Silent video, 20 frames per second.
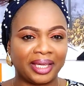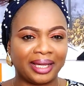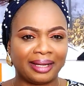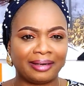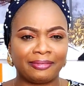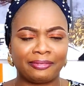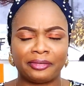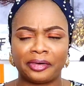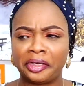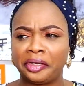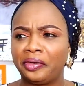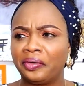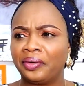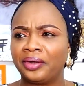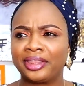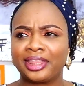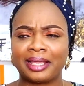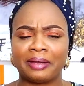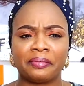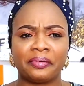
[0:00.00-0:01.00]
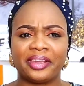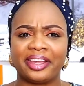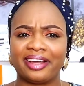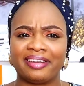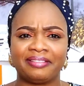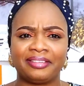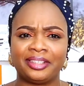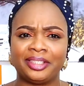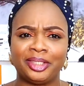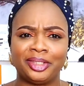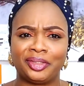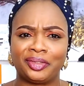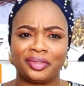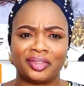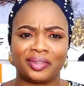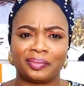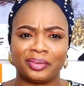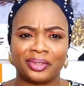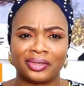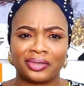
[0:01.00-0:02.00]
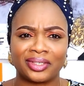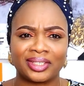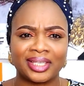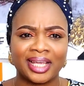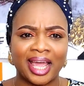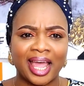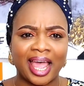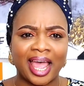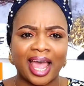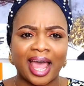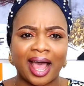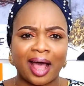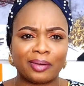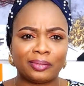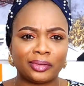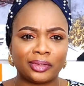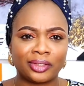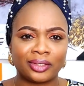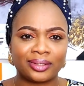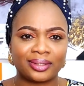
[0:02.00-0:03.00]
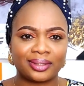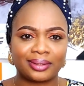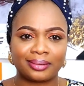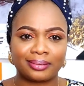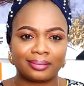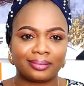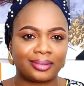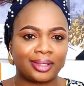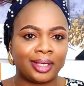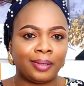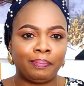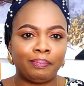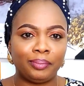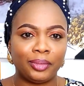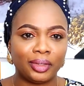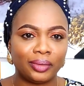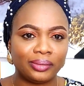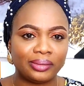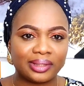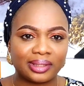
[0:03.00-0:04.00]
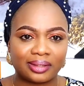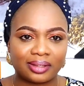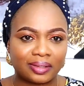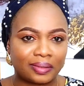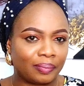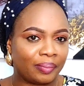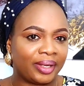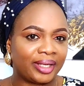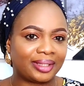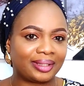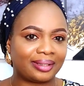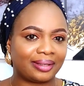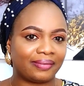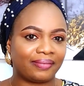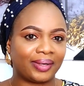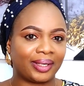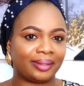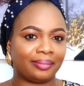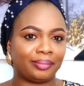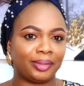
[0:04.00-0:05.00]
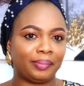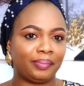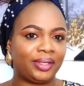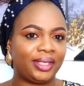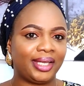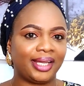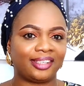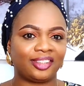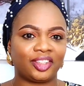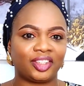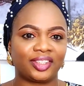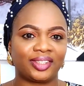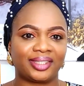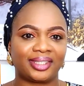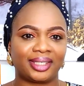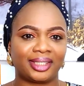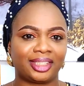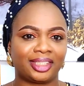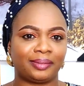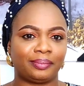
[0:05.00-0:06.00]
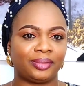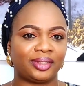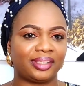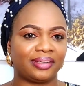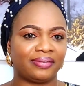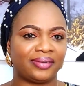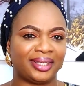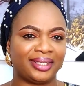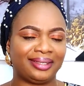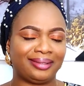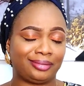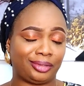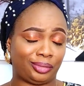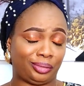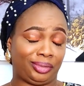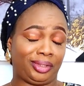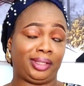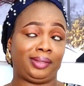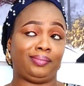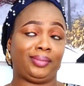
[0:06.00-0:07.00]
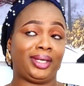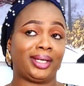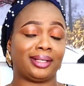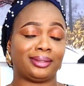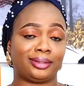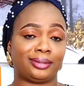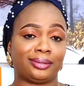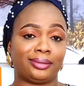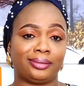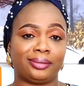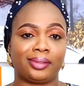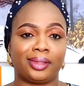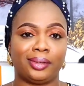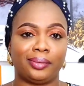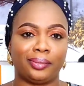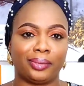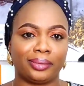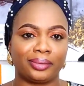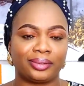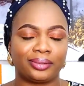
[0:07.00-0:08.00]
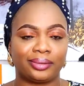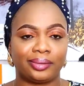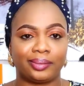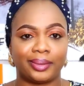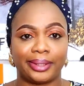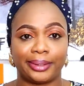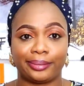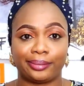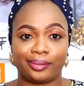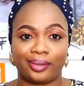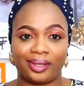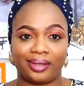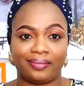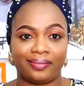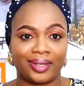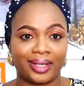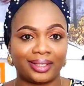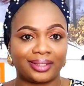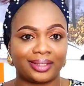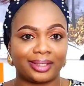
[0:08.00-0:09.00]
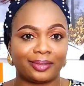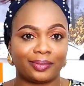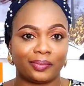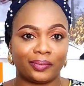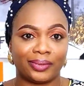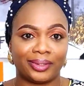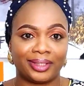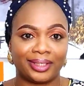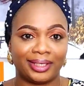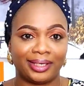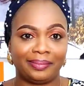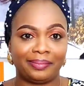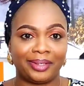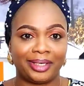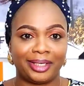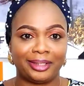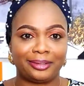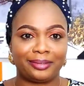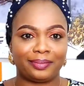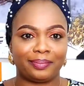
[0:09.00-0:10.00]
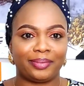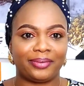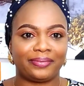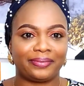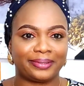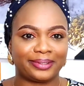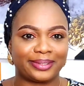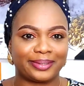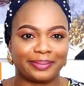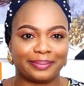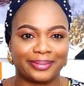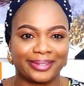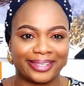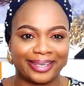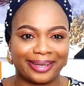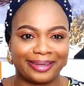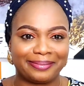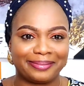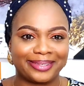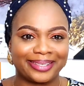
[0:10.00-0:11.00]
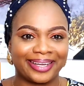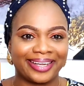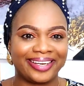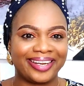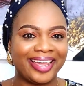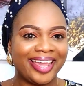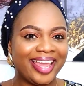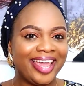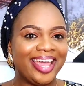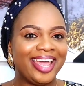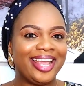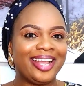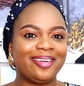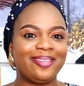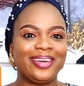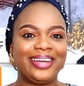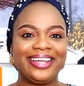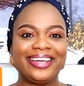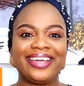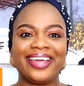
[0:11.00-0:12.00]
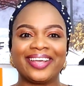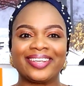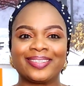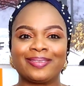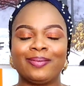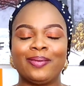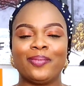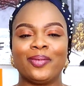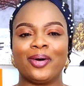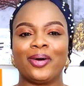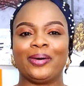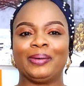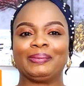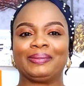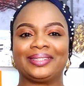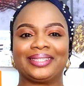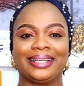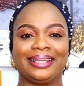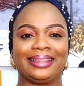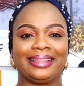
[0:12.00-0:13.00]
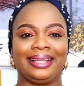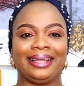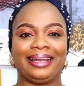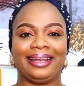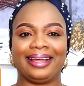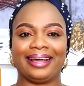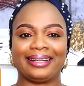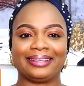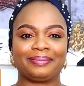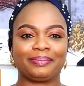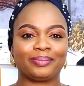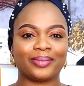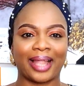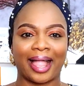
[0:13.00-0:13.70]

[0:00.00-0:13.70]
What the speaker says: And for a long time we were having issues, because I would just keep mute to myself, and maybe he has just searched himself, and to him he has done nothing wrong. So you're like, okay, if that's how you want it, let me let you be for some times. And it really gets me more upset than that.